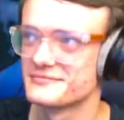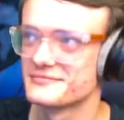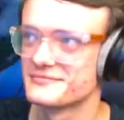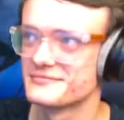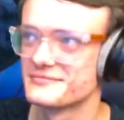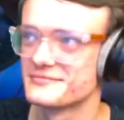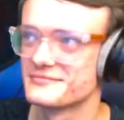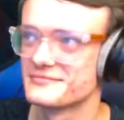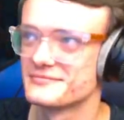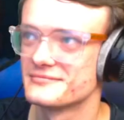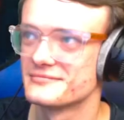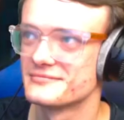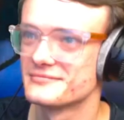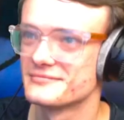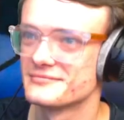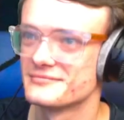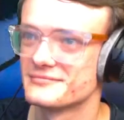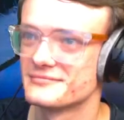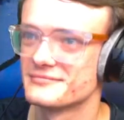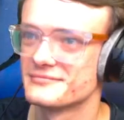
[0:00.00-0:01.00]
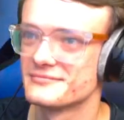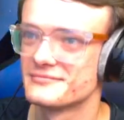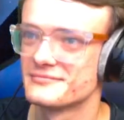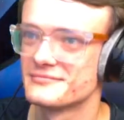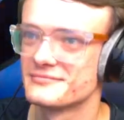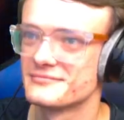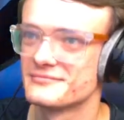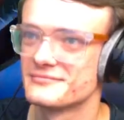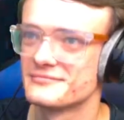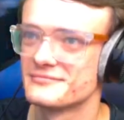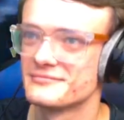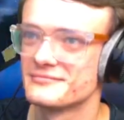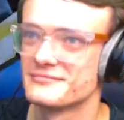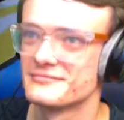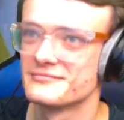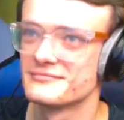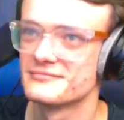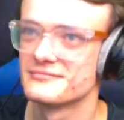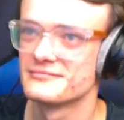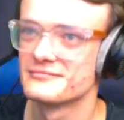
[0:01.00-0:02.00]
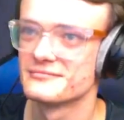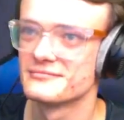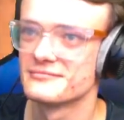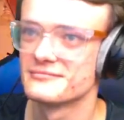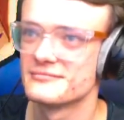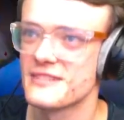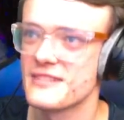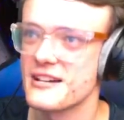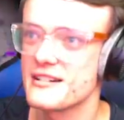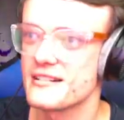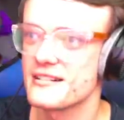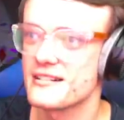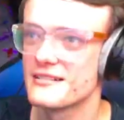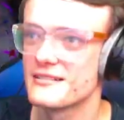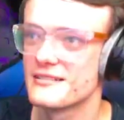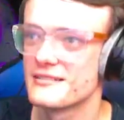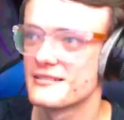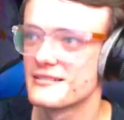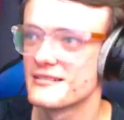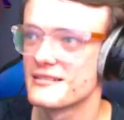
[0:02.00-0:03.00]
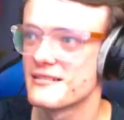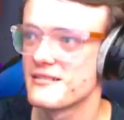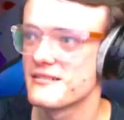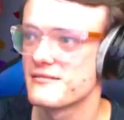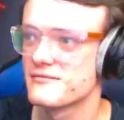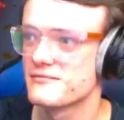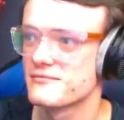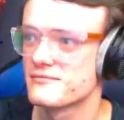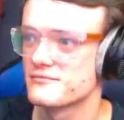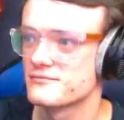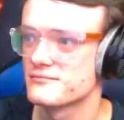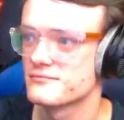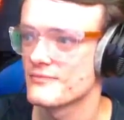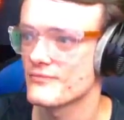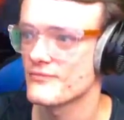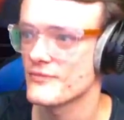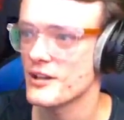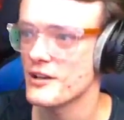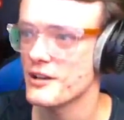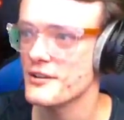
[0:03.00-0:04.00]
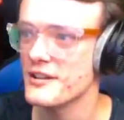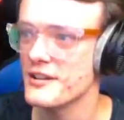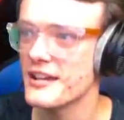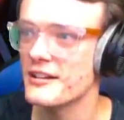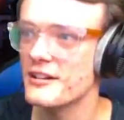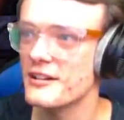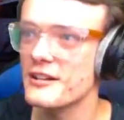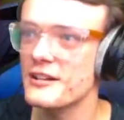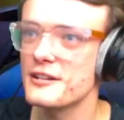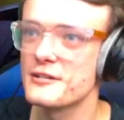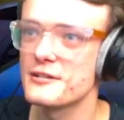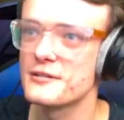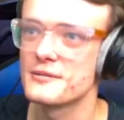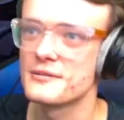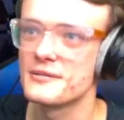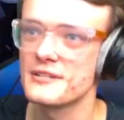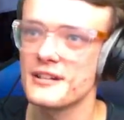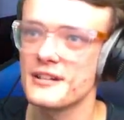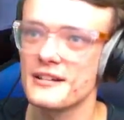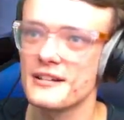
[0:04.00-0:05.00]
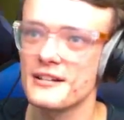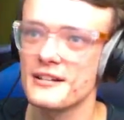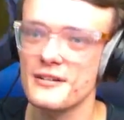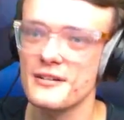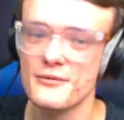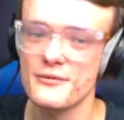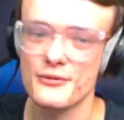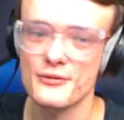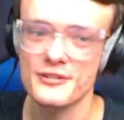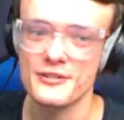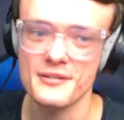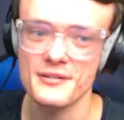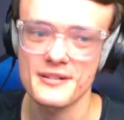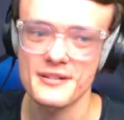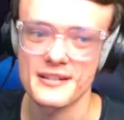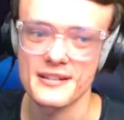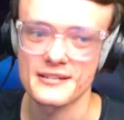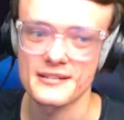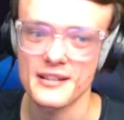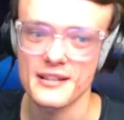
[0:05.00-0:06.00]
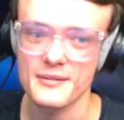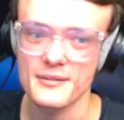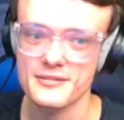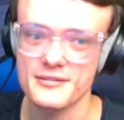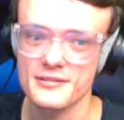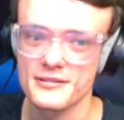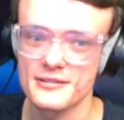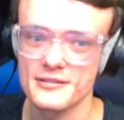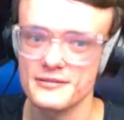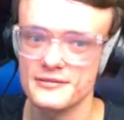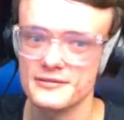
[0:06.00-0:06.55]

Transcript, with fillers: Uh, I have no idea. Uh, I'm, gonna, I'm gonna land and. Oh, you get loot! You get loot for doing it. Damn, that's cool.